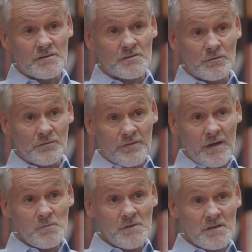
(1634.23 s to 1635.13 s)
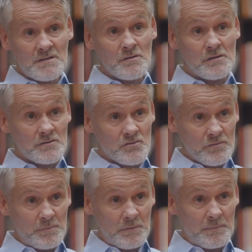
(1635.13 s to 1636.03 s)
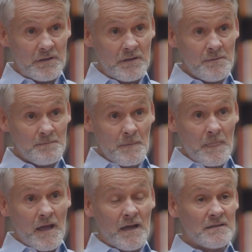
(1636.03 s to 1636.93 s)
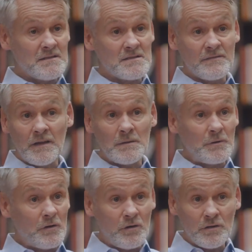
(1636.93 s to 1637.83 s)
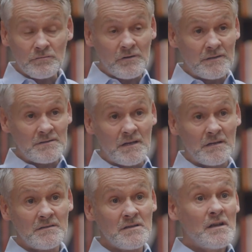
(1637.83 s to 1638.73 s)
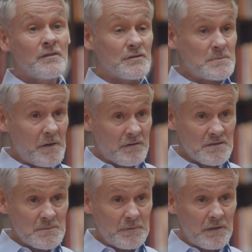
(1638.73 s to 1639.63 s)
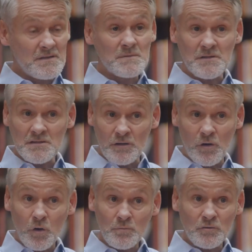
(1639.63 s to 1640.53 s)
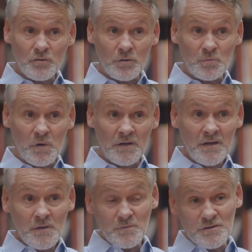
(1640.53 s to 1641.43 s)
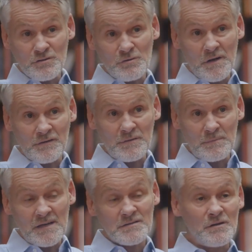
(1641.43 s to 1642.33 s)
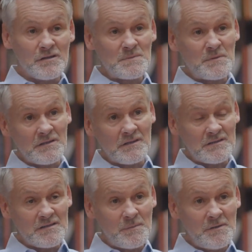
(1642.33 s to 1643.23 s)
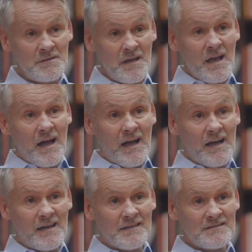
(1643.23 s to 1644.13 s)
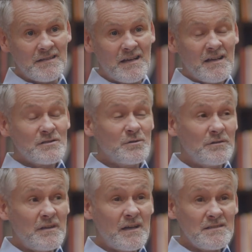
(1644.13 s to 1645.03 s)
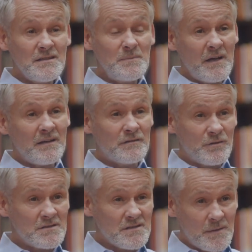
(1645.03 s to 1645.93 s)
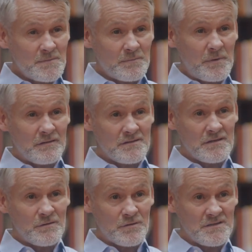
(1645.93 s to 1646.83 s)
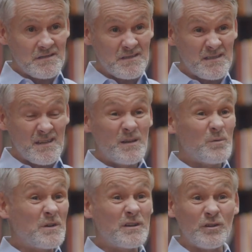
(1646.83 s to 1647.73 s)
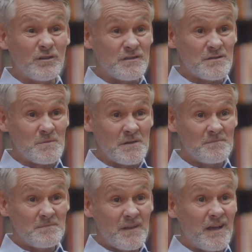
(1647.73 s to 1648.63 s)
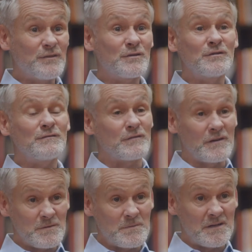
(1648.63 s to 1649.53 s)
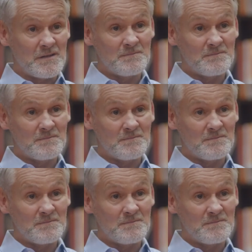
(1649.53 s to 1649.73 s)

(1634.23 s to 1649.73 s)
So that one is called Triple P, and it's available all around Ireland. There's Parents Plus, which is a homegrown one, which grew out of the Mater Hospital in Dublin. And so the idea behind those types of parenting courses is we could all use one, and they're good for everybody.